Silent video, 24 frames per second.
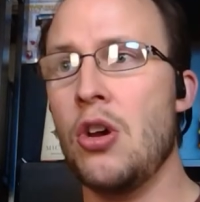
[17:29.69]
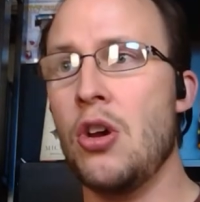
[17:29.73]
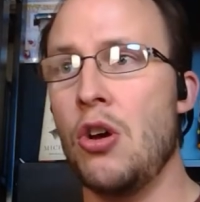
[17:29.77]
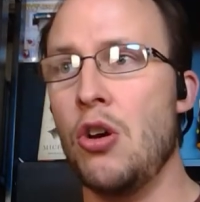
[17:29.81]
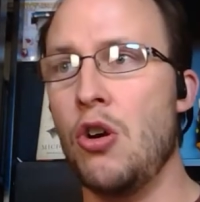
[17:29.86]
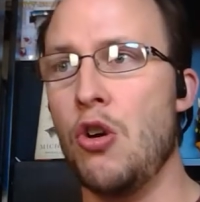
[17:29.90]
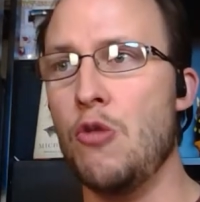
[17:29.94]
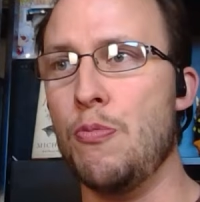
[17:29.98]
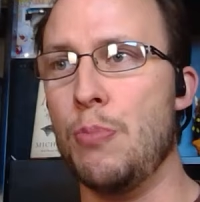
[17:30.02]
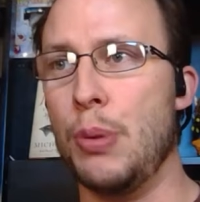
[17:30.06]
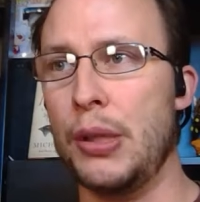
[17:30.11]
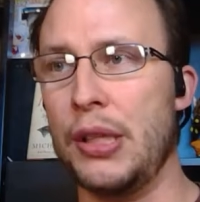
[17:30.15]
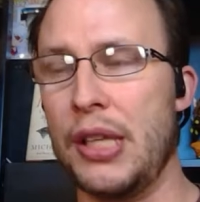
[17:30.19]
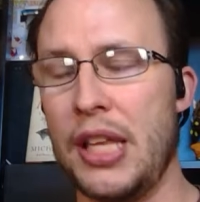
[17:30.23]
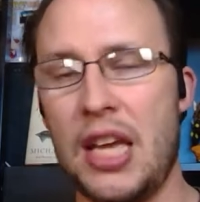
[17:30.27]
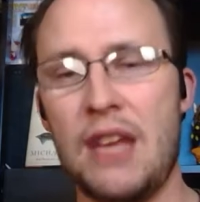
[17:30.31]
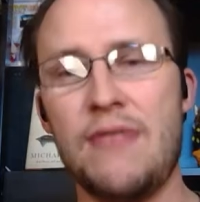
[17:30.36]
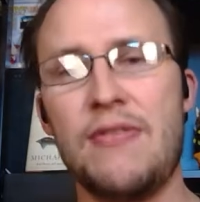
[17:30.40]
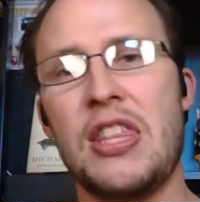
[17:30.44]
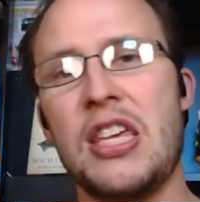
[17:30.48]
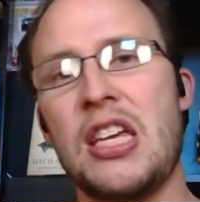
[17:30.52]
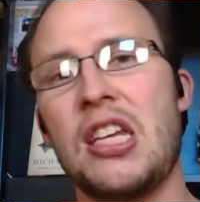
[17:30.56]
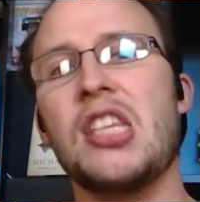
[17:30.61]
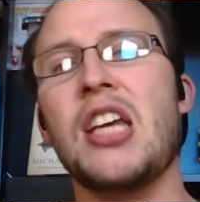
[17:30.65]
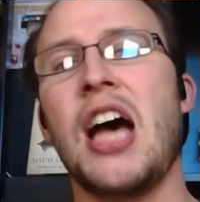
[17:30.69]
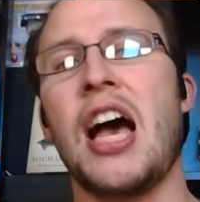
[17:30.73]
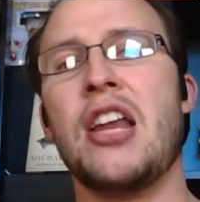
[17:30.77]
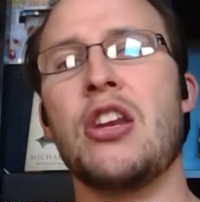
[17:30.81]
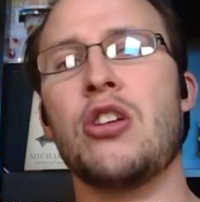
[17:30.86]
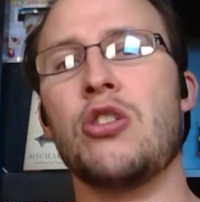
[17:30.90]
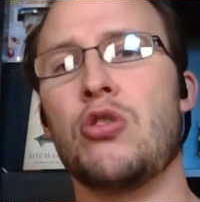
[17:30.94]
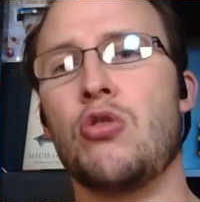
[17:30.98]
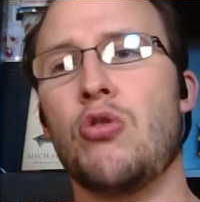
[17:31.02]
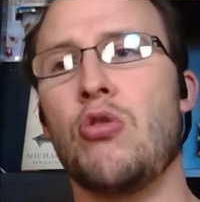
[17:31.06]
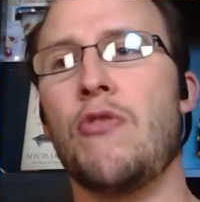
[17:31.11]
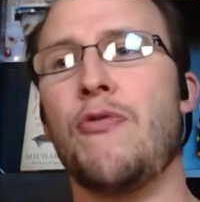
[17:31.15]
who believed that
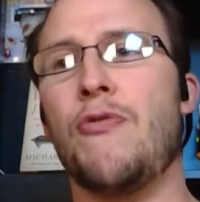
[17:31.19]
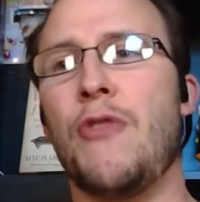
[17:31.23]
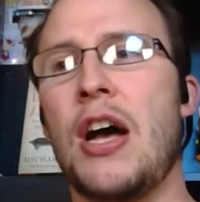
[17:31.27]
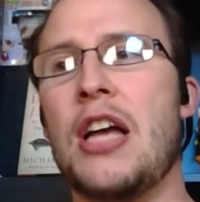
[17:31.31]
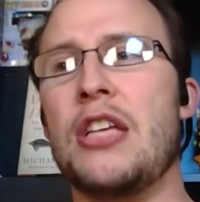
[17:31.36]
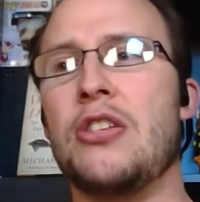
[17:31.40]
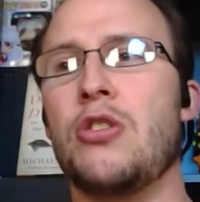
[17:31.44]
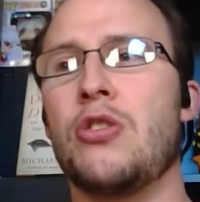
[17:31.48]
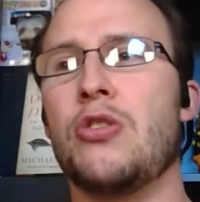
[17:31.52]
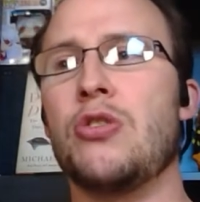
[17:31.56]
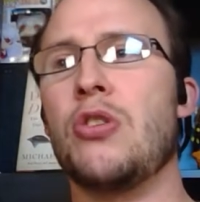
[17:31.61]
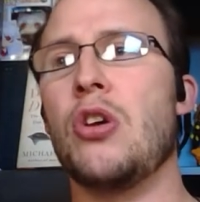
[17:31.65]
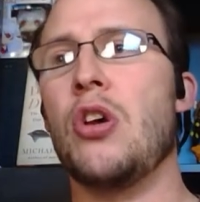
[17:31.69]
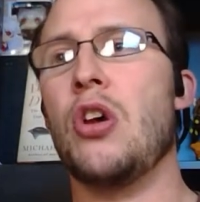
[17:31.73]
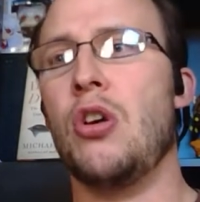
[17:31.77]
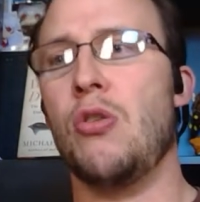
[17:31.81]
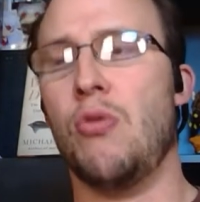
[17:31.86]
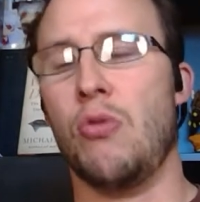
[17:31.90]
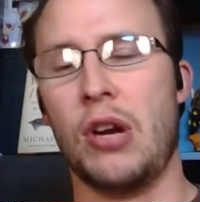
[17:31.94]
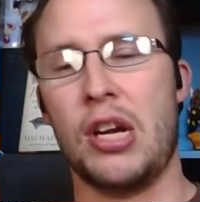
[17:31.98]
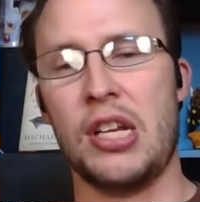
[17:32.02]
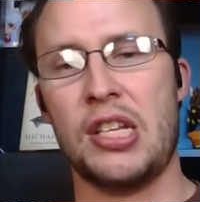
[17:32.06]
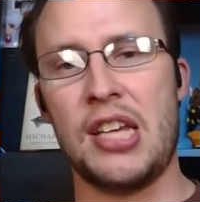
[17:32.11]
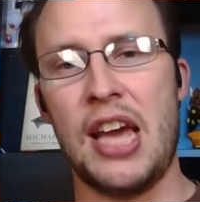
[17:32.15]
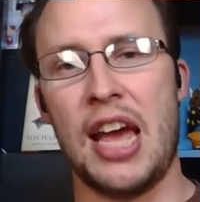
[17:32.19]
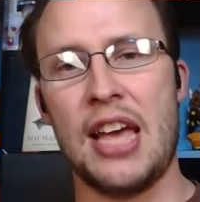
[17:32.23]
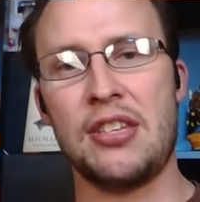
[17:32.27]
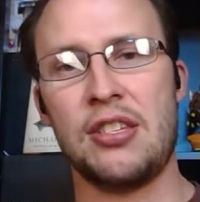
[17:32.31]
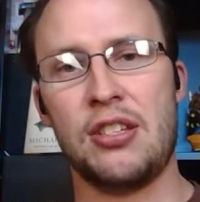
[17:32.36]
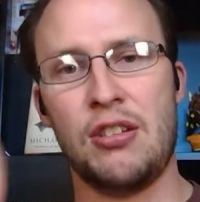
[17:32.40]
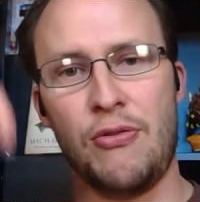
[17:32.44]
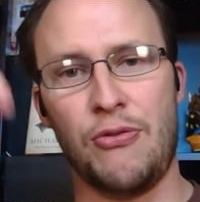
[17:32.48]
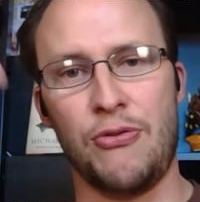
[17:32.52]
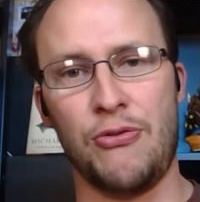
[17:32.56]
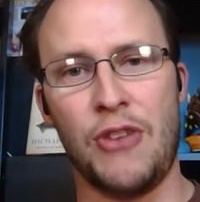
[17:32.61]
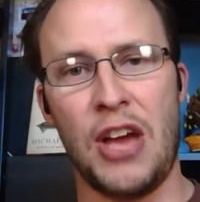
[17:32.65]
dinosaur fossils were a test
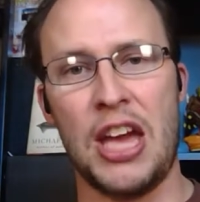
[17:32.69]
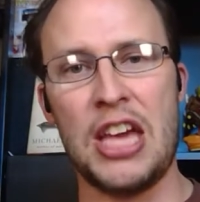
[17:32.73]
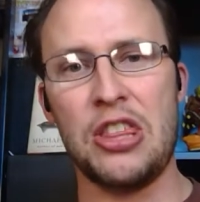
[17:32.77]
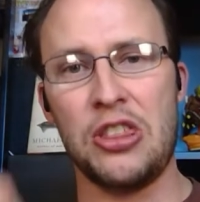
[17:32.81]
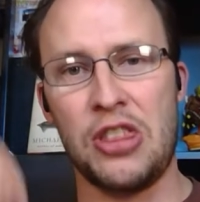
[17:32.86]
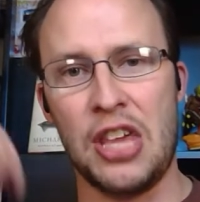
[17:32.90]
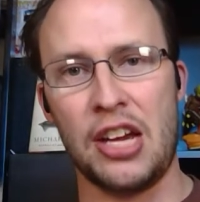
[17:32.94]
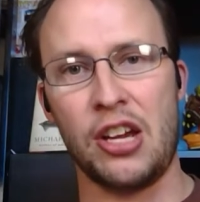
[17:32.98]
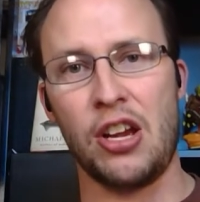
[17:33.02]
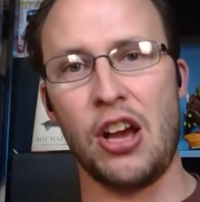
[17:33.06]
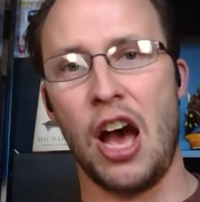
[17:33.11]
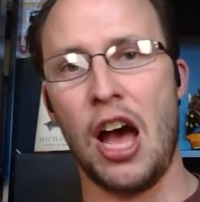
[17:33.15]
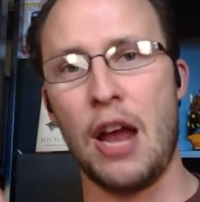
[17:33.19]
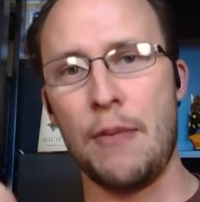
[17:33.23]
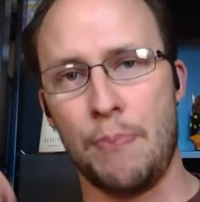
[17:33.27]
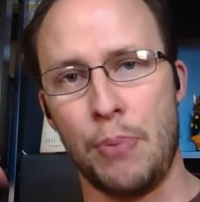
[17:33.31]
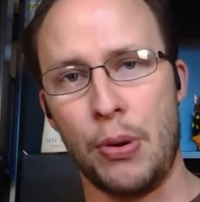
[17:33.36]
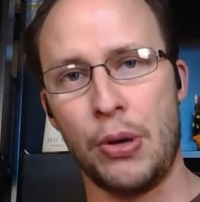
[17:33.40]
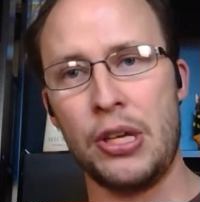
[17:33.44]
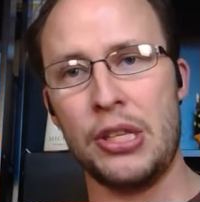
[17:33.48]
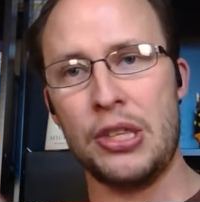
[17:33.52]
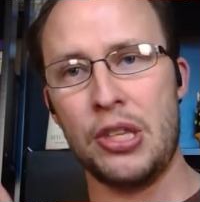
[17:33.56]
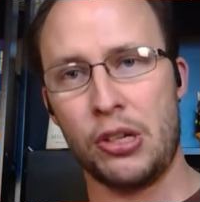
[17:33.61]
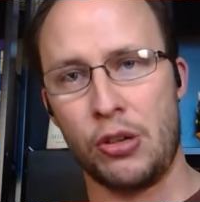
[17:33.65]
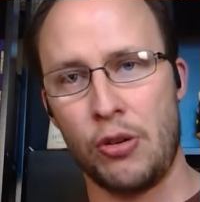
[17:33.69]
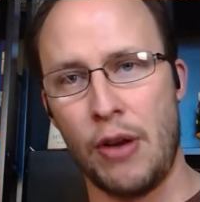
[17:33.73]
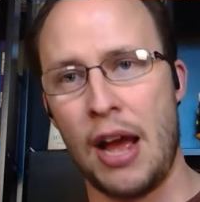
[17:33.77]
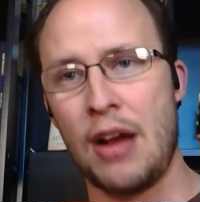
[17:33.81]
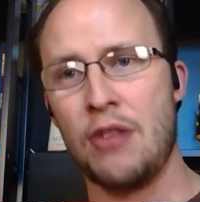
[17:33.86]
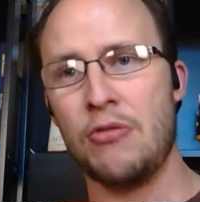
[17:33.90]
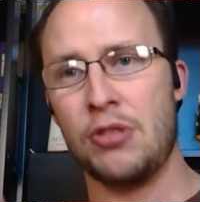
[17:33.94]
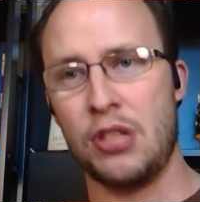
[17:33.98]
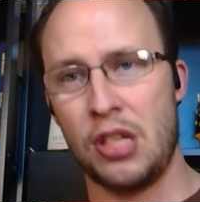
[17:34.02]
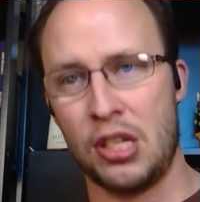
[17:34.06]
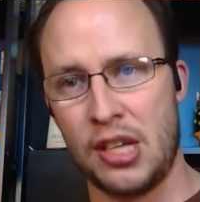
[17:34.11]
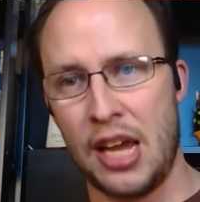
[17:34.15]
of faith that God put in the
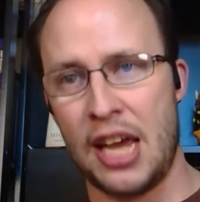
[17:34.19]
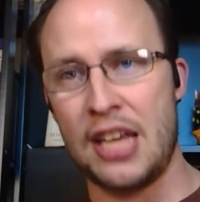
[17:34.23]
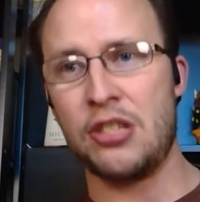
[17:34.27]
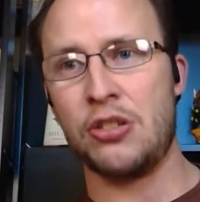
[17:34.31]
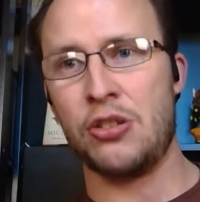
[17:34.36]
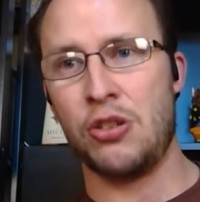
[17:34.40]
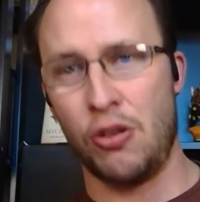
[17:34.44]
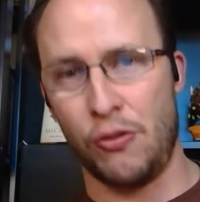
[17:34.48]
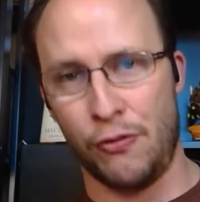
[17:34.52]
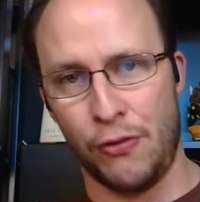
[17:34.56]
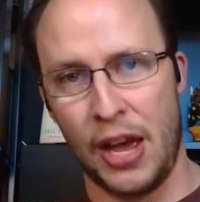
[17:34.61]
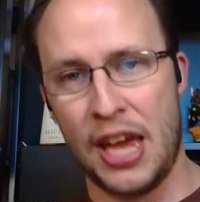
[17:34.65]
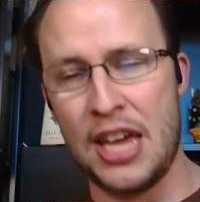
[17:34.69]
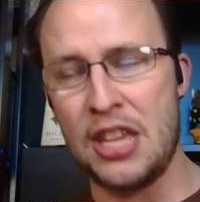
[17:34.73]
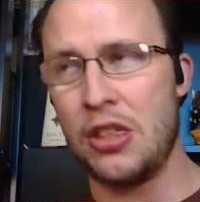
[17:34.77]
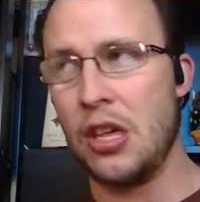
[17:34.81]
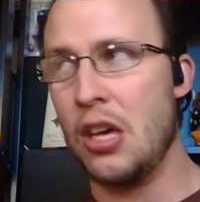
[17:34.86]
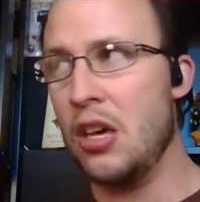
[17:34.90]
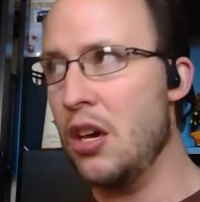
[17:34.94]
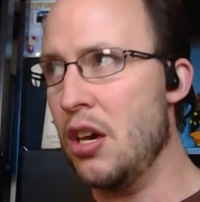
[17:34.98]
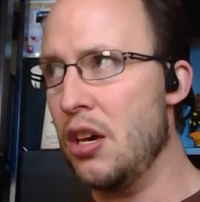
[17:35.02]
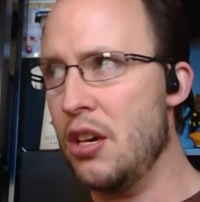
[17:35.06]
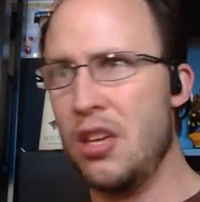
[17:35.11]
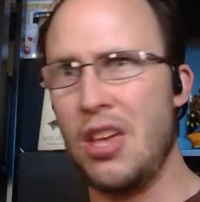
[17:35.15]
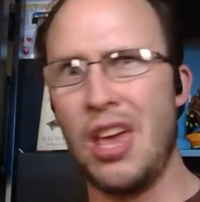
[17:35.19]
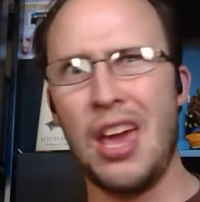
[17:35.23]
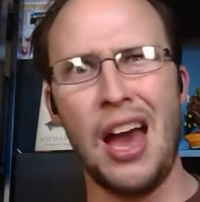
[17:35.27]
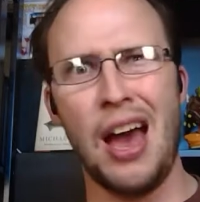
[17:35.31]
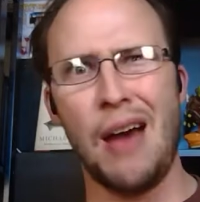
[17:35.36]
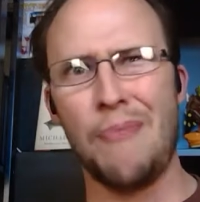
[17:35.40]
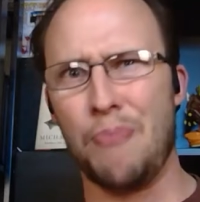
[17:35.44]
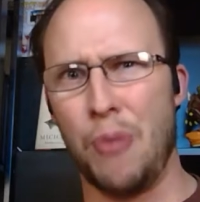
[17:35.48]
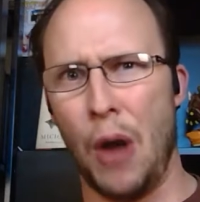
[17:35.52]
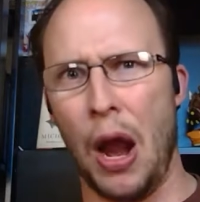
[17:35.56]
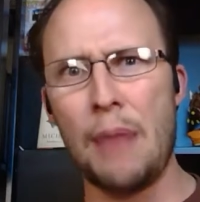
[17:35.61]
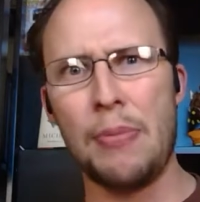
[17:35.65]
ground to test your faith? Yeah,
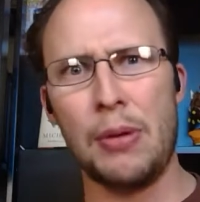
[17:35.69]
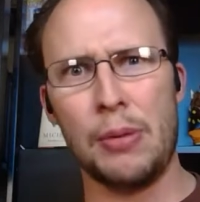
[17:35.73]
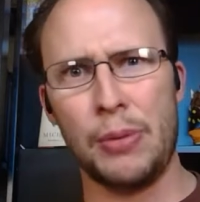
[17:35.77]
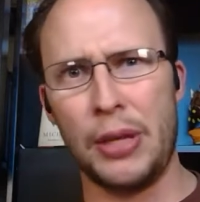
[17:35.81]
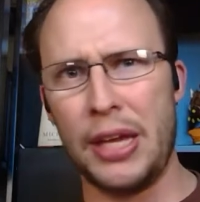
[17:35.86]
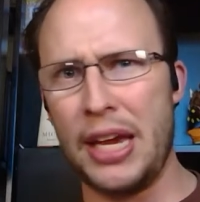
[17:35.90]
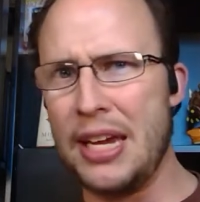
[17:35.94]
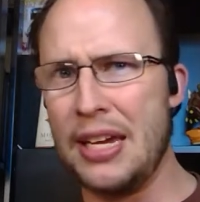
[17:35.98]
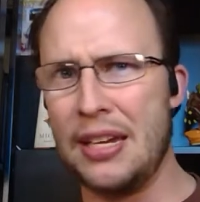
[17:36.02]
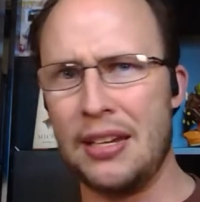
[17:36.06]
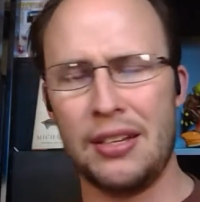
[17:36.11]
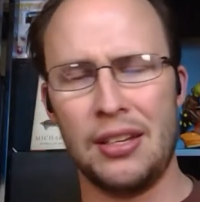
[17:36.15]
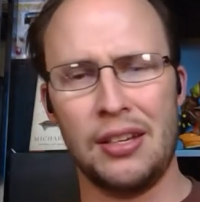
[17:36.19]
probably.